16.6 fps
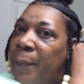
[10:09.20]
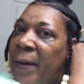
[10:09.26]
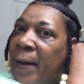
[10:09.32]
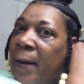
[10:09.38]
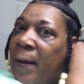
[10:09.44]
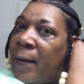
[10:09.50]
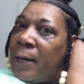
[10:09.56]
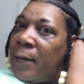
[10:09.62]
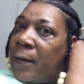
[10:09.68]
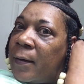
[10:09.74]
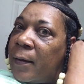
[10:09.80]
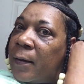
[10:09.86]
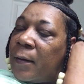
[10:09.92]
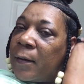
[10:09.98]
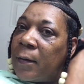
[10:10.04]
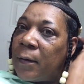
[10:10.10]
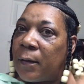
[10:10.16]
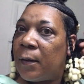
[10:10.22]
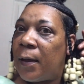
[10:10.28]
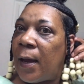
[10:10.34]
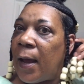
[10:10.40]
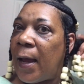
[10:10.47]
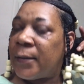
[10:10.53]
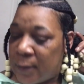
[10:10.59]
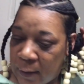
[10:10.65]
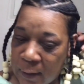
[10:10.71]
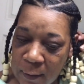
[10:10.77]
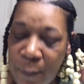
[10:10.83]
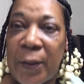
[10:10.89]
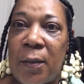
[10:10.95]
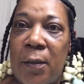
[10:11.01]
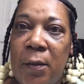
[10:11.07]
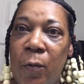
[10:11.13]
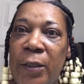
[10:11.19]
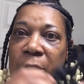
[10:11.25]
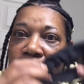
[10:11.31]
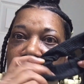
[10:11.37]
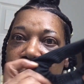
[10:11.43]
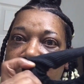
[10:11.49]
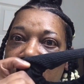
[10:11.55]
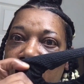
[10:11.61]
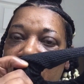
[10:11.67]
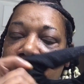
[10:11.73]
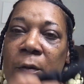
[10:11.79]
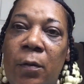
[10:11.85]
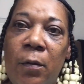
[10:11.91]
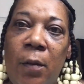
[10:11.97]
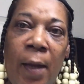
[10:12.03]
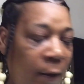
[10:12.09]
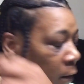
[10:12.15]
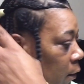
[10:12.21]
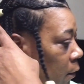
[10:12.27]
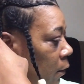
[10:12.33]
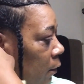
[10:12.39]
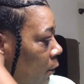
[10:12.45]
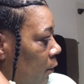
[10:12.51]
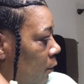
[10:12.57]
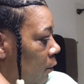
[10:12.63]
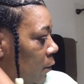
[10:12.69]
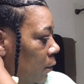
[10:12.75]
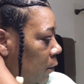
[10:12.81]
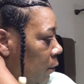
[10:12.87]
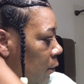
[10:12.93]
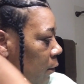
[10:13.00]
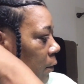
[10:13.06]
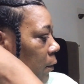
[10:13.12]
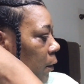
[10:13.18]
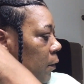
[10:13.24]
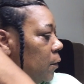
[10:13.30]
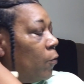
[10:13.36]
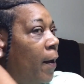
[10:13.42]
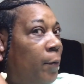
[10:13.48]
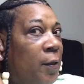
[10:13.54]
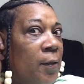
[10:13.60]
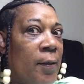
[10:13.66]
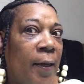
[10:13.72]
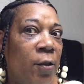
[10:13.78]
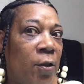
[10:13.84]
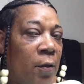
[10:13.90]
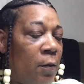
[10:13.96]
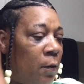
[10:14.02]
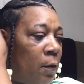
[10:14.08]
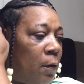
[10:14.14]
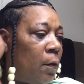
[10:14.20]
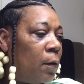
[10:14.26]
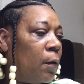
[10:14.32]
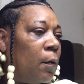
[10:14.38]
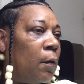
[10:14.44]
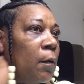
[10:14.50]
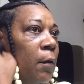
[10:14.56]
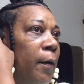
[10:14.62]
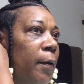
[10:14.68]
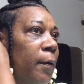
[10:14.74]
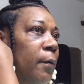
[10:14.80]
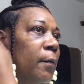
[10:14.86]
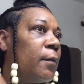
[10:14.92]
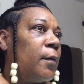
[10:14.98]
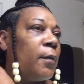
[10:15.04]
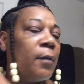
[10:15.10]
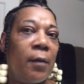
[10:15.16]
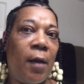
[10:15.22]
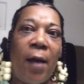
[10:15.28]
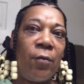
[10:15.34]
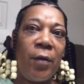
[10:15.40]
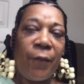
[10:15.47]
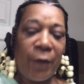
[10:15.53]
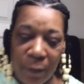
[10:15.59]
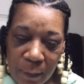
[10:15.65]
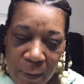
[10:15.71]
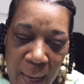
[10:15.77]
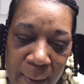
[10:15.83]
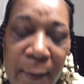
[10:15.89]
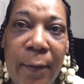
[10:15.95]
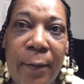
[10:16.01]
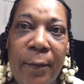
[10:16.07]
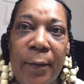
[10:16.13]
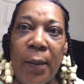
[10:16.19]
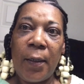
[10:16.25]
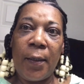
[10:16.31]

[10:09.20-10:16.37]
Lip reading: bed. So now it's time to prepare the hair for nighttime, for bedtime. I just took three